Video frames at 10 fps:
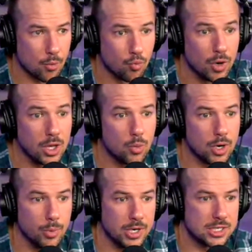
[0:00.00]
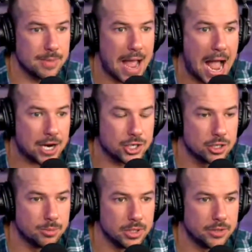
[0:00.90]
and I really want to bring some
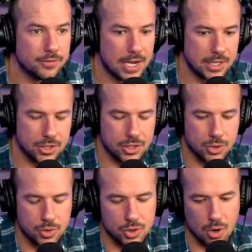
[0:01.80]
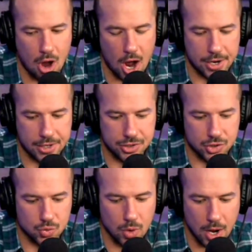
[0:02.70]
actionable advice to to our
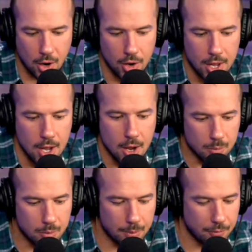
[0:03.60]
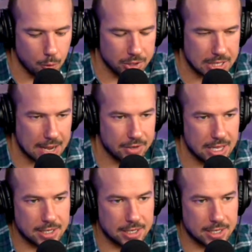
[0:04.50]
audience as well. But before we dive